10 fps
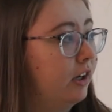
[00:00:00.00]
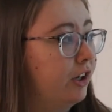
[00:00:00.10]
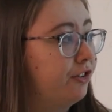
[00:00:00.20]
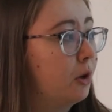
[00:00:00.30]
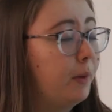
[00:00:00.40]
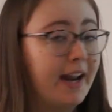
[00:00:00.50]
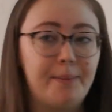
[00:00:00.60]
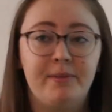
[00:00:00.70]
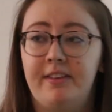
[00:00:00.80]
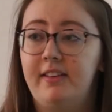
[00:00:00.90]
So what
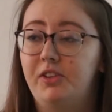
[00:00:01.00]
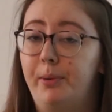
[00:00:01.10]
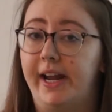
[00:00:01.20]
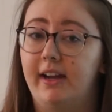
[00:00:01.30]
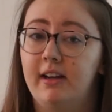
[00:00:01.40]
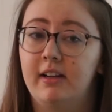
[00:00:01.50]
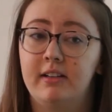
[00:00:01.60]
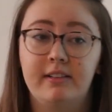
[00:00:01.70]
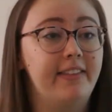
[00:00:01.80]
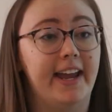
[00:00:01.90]
happens in the spring?
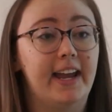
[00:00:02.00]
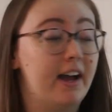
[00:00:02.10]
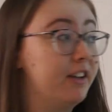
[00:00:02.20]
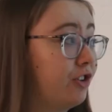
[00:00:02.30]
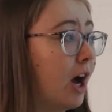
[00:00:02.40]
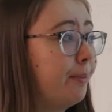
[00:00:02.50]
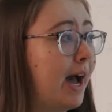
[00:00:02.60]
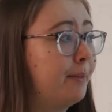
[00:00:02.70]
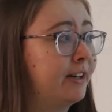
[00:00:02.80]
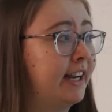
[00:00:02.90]
They stop
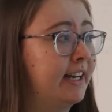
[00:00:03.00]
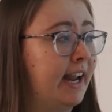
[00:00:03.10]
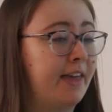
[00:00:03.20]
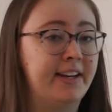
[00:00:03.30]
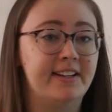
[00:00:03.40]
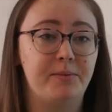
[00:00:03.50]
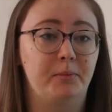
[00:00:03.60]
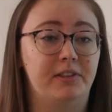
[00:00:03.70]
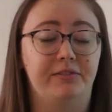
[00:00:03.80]
hibernating and they need to be able to